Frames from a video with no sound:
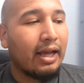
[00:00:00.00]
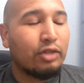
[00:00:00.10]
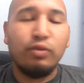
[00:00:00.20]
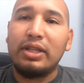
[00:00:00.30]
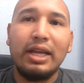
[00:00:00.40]

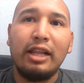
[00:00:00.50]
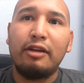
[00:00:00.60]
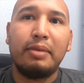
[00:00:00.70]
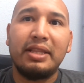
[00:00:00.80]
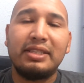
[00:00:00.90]
That's one thing I
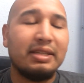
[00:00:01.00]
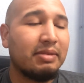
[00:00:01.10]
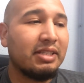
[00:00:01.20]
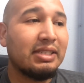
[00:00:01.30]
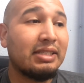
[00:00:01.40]
love about this
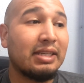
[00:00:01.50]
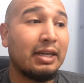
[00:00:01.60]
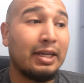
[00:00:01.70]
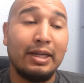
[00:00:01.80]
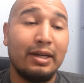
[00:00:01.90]
team. This is
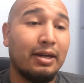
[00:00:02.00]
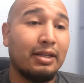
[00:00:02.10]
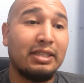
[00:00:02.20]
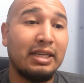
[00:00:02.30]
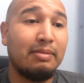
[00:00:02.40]
a
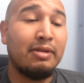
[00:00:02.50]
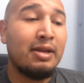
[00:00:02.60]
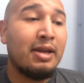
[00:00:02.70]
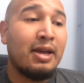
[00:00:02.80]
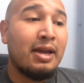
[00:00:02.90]
uh,
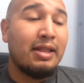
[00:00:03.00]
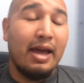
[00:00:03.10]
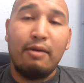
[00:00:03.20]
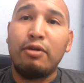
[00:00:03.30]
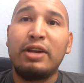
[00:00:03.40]
team
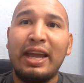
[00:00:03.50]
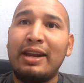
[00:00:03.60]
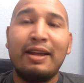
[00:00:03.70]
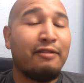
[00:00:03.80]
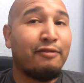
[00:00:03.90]
that will
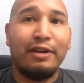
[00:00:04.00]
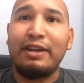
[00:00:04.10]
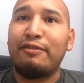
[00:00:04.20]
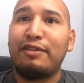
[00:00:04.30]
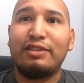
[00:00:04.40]
get in a
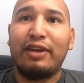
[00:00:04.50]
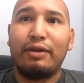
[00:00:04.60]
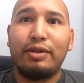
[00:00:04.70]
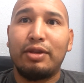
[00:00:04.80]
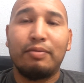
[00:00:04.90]
freaking fist
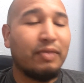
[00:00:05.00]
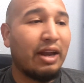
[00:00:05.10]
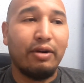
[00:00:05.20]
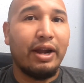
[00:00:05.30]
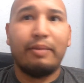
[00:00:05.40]
fight with you.
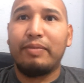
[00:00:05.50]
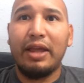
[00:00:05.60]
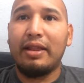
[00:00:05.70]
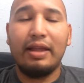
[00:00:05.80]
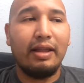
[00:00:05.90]
They don't care.
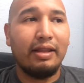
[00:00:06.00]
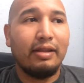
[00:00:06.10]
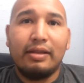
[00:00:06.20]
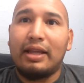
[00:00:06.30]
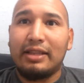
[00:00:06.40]
They, they,
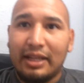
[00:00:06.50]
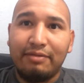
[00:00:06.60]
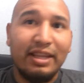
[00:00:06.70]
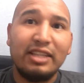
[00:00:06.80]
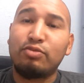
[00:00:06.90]
they,
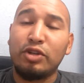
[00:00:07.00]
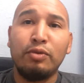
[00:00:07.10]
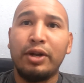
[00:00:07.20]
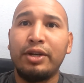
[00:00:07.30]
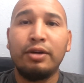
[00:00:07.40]
if that's what
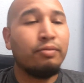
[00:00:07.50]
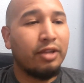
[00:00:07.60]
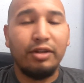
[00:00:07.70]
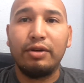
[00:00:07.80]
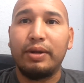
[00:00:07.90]
you want to do,
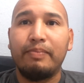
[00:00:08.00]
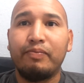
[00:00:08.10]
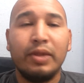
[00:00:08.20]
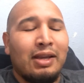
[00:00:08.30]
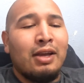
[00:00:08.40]
they'll do it.
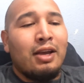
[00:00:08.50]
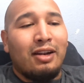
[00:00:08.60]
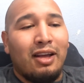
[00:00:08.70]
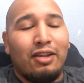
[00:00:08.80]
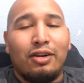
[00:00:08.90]

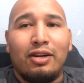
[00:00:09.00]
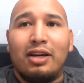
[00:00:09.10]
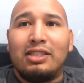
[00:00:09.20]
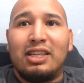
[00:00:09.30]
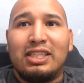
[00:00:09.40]
Another
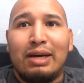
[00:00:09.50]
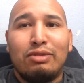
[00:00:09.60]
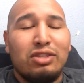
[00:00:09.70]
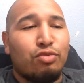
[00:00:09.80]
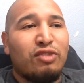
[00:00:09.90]
uh,
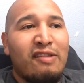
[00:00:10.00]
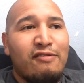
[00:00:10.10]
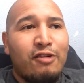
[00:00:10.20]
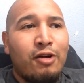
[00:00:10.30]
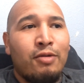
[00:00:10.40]
touchdown was to
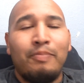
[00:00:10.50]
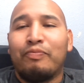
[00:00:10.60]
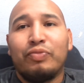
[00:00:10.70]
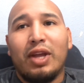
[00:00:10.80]
Renfrow.